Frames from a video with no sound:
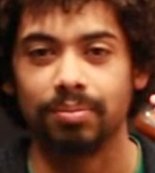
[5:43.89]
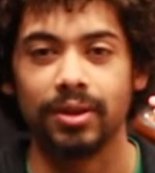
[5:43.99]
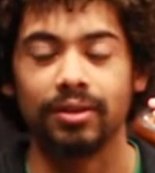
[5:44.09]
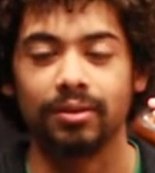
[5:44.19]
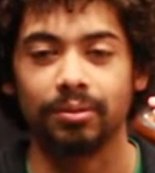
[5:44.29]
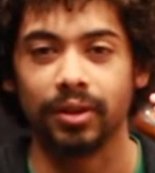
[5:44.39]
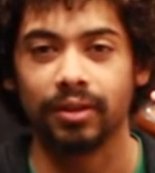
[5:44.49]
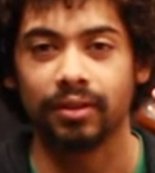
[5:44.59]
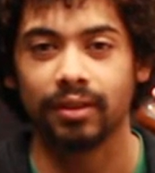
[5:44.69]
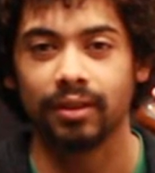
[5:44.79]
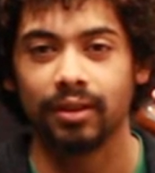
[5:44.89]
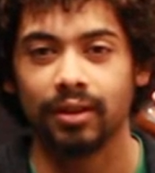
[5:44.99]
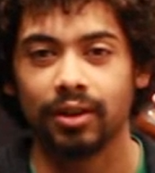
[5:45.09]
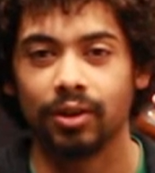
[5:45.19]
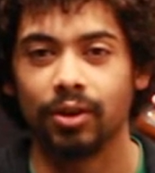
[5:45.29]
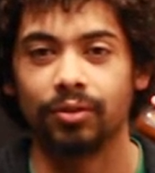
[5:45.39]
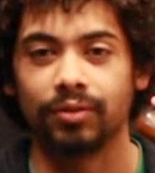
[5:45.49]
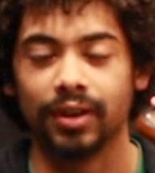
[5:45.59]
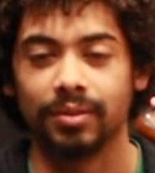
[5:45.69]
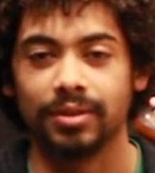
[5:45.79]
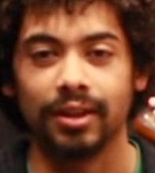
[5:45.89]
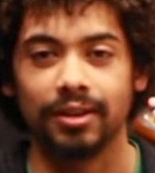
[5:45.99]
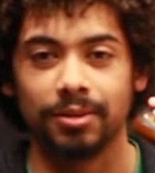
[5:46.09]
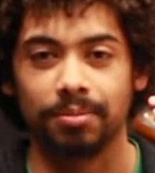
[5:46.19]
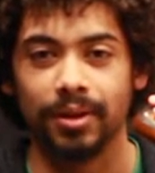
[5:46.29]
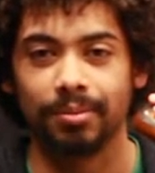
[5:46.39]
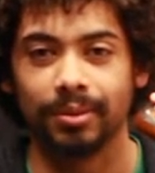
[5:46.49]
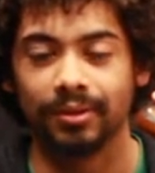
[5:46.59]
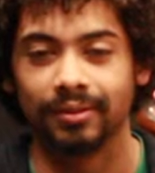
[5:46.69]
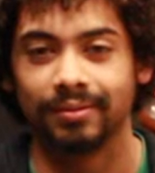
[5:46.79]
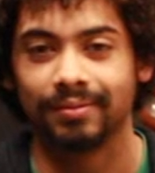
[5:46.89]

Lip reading: beaten with golf clubs and then to people.